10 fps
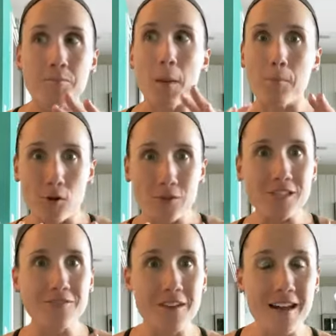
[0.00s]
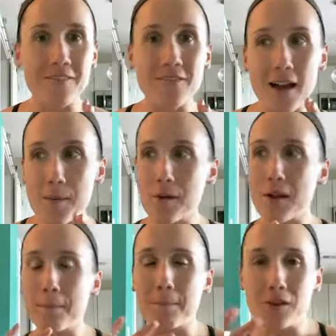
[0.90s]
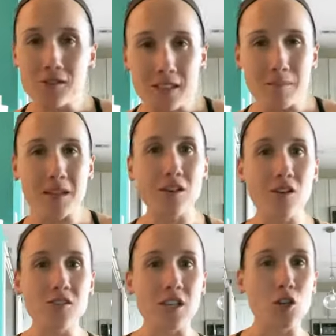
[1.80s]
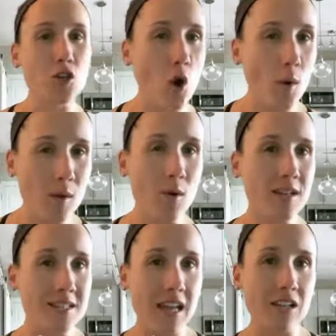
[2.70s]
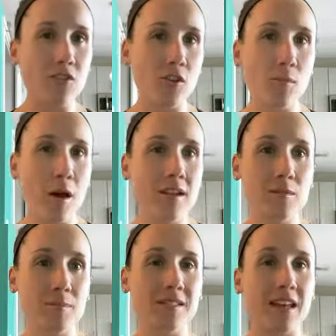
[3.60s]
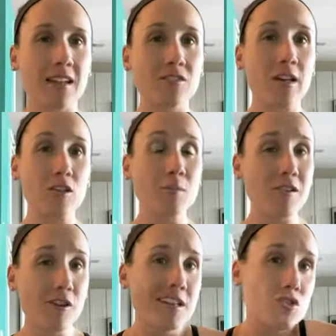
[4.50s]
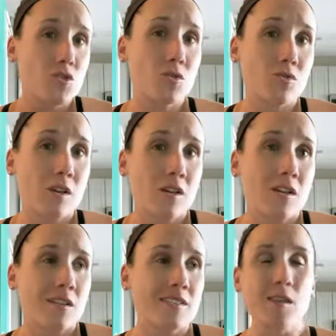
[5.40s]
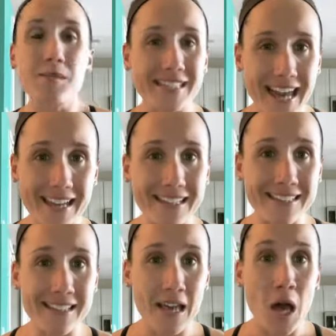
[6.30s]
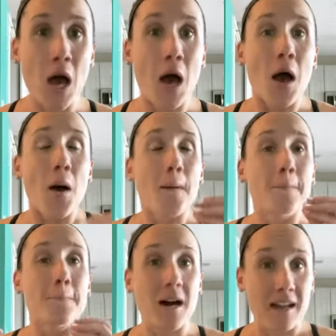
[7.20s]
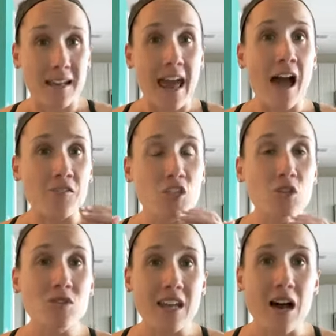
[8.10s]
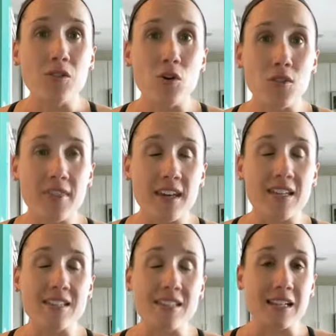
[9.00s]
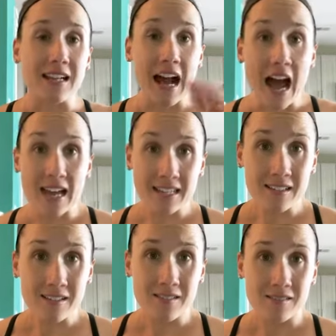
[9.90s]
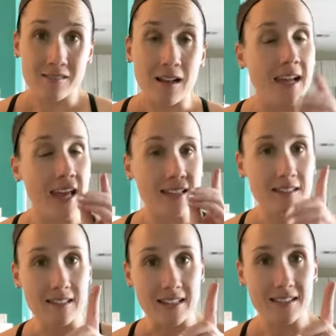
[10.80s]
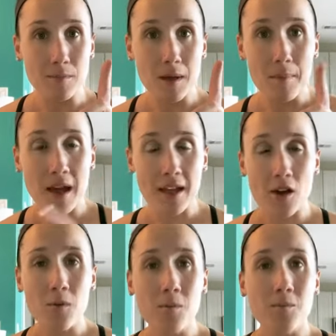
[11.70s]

protein, fat, and fiber and building meals and knowing what it takes for your body to be satisfied, you might run into some snags. But after you download this guide, again, link is in my bio,